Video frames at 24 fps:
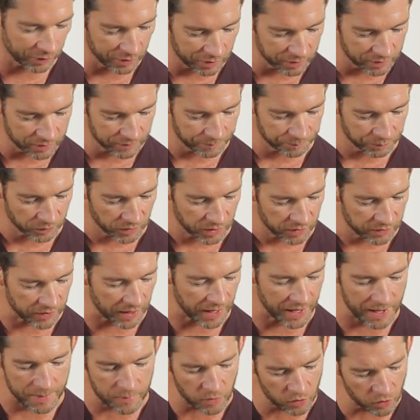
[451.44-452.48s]
the
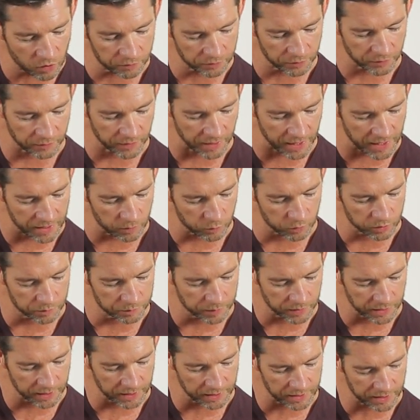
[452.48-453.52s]
hammer on for that would
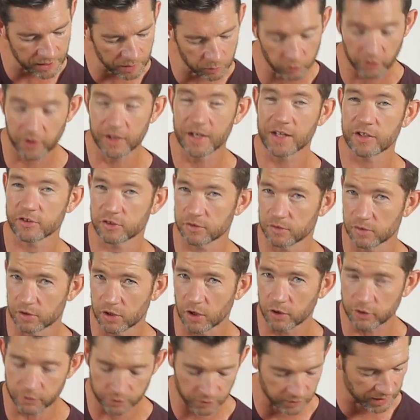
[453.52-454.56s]
be, um, well the next
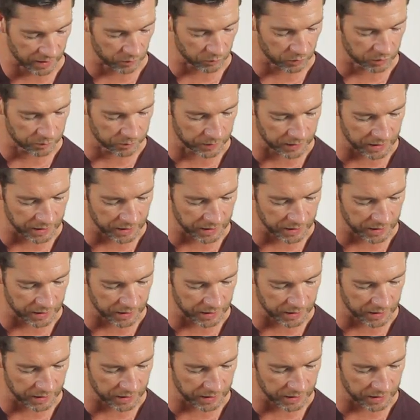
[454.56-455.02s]
notes for that would